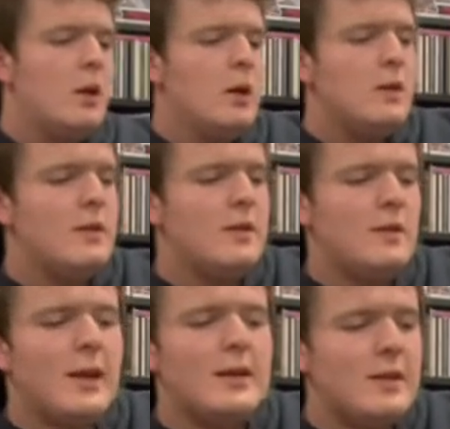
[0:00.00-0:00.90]
So this is a
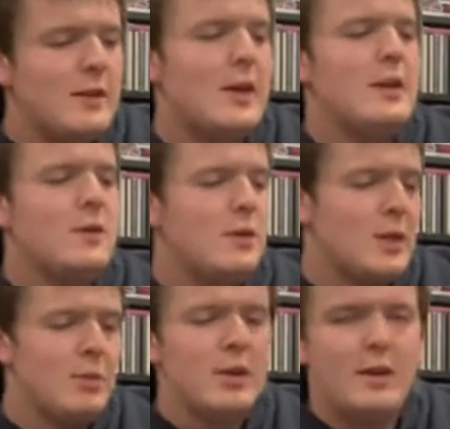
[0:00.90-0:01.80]
1992
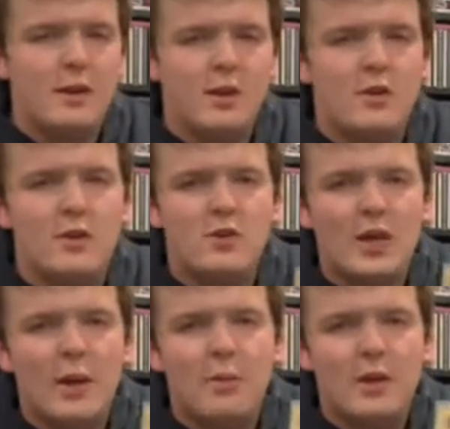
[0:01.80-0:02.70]
limited edition
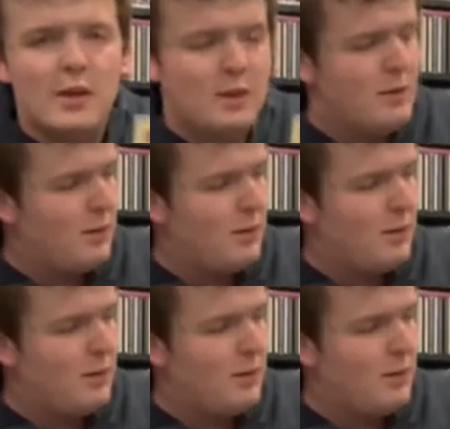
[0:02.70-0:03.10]
Japanese